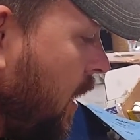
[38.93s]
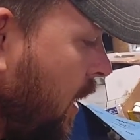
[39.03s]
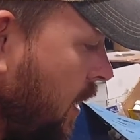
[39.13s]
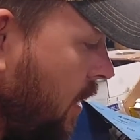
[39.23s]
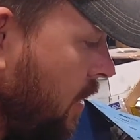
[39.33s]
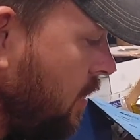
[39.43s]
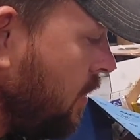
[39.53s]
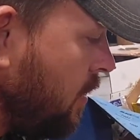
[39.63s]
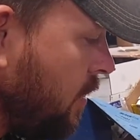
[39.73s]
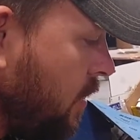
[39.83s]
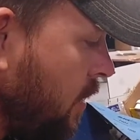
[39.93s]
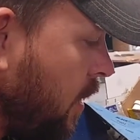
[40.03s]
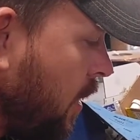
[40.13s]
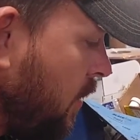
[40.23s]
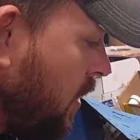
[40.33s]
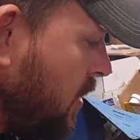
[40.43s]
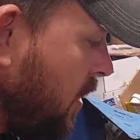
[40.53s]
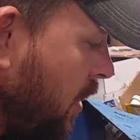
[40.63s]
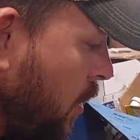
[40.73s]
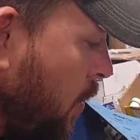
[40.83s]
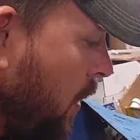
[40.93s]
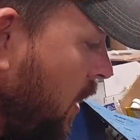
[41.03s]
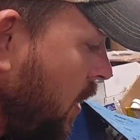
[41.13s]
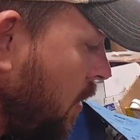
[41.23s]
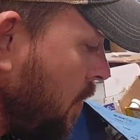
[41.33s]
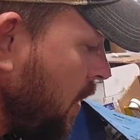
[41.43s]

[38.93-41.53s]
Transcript: and obviously opening up